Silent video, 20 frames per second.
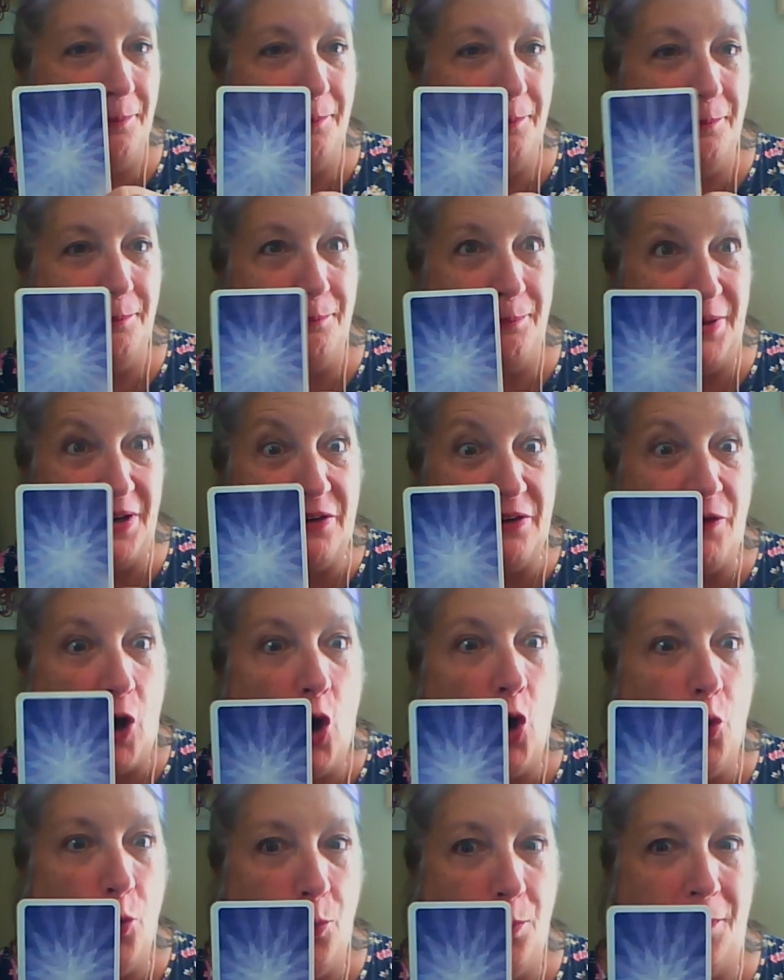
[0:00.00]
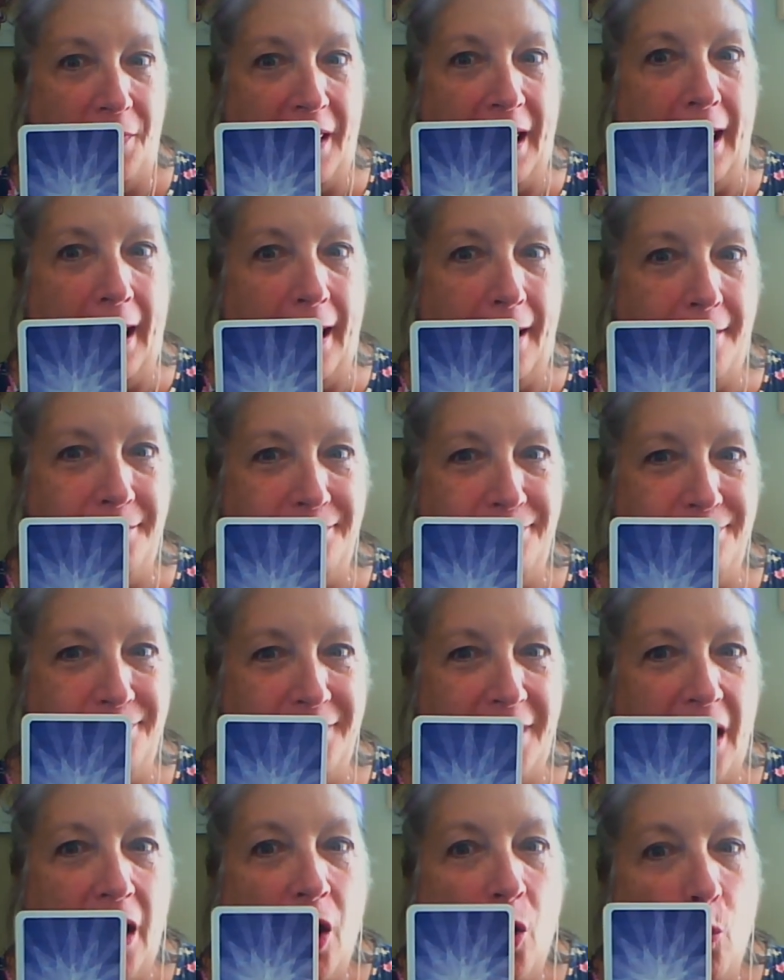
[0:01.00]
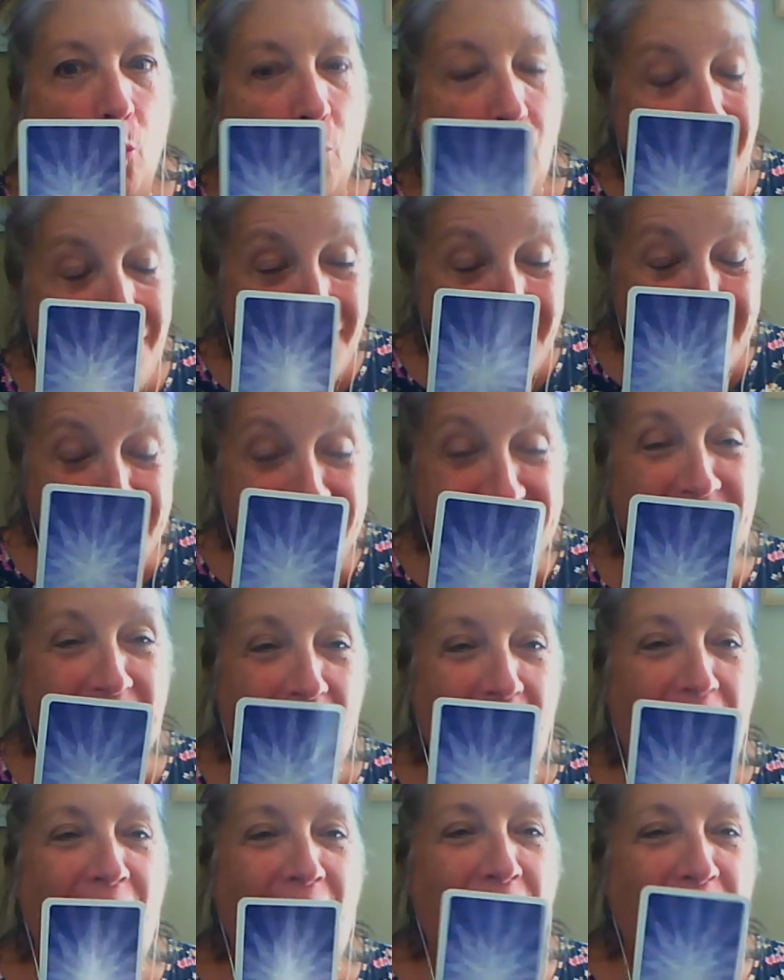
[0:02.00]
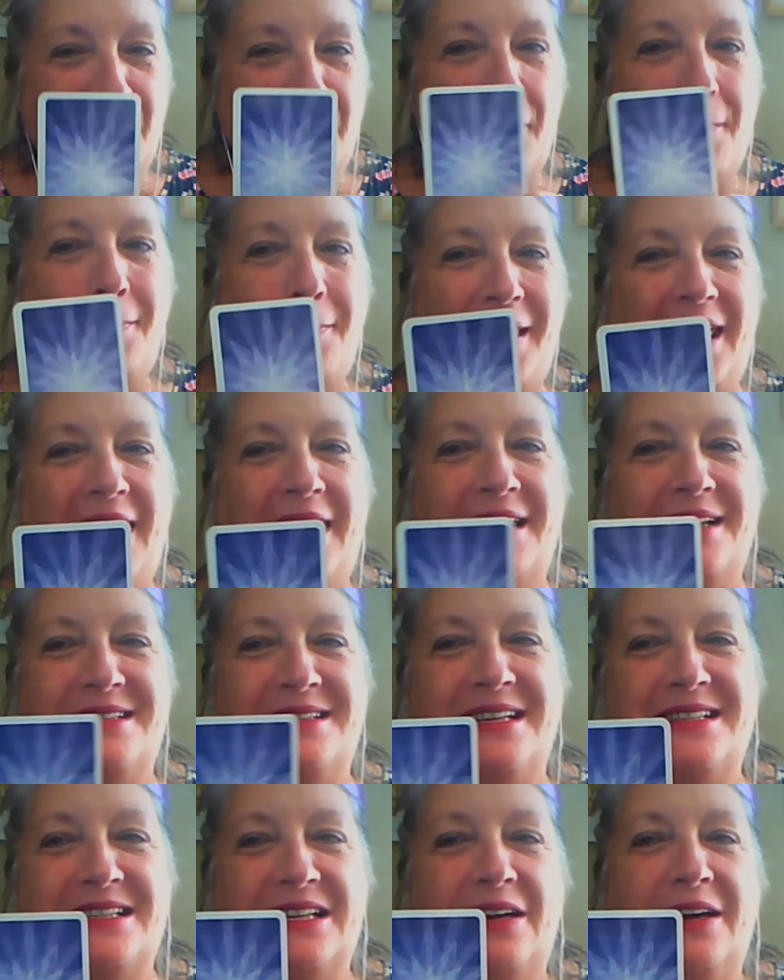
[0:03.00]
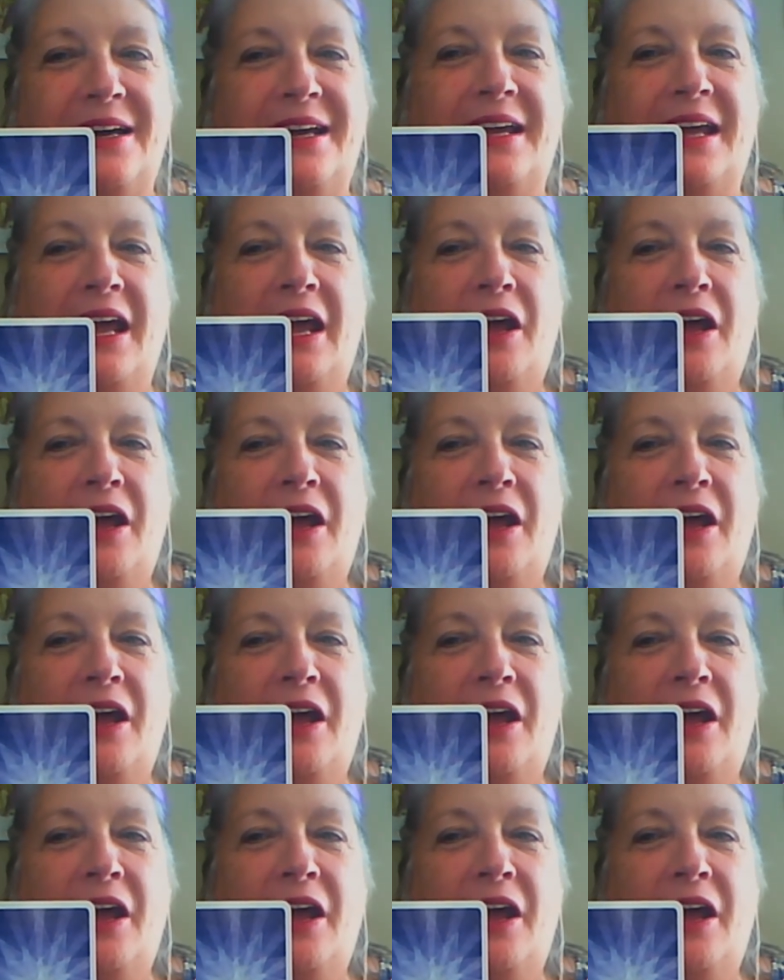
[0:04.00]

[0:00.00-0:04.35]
bit of hope there. When this card appears, it's like